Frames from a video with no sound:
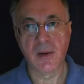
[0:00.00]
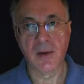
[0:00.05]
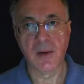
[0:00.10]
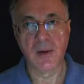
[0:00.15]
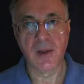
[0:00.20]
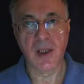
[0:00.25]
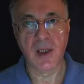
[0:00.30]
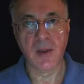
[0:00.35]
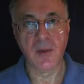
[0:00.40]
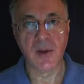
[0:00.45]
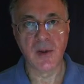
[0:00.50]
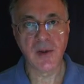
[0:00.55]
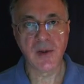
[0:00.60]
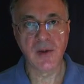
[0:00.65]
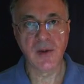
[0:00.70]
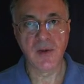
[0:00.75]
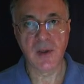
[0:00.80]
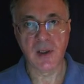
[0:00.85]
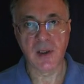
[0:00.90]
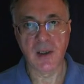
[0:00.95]
contain
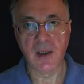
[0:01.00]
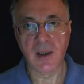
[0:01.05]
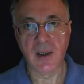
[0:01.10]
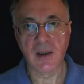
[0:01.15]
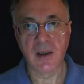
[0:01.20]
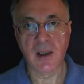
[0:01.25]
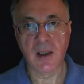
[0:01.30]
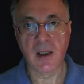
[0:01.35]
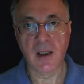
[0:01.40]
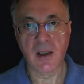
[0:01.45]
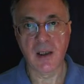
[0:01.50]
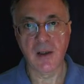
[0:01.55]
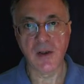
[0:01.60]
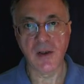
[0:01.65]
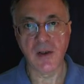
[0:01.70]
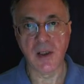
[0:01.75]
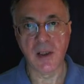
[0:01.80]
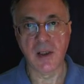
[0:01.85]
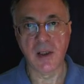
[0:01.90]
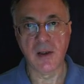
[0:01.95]
most of their kinetic
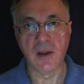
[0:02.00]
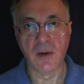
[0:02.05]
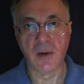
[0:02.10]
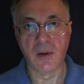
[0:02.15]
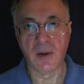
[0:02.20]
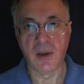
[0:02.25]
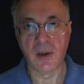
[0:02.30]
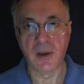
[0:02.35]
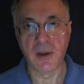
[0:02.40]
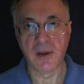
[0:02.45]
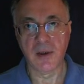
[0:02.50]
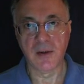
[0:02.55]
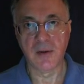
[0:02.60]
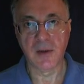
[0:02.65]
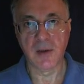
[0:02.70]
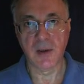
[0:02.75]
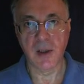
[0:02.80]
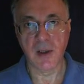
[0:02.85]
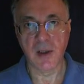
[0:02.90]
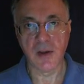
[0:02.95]
energy in the ordered
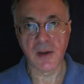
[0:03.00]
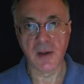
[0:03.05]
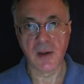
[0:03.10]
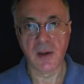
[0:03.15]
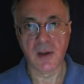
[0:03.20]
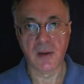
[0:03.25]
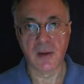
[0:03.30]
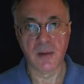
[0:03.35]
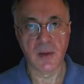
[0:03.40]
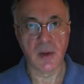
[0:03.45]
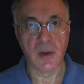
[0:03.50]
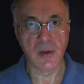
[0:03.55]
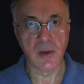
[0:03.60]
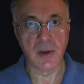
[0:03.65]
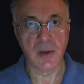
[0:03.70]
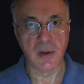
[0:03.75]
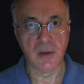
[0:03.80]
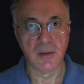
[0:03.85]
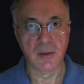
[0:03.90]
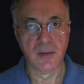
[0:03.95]
rotational
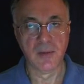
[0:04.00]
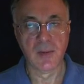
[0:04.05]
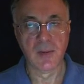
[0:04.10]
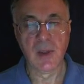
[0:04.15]
motion,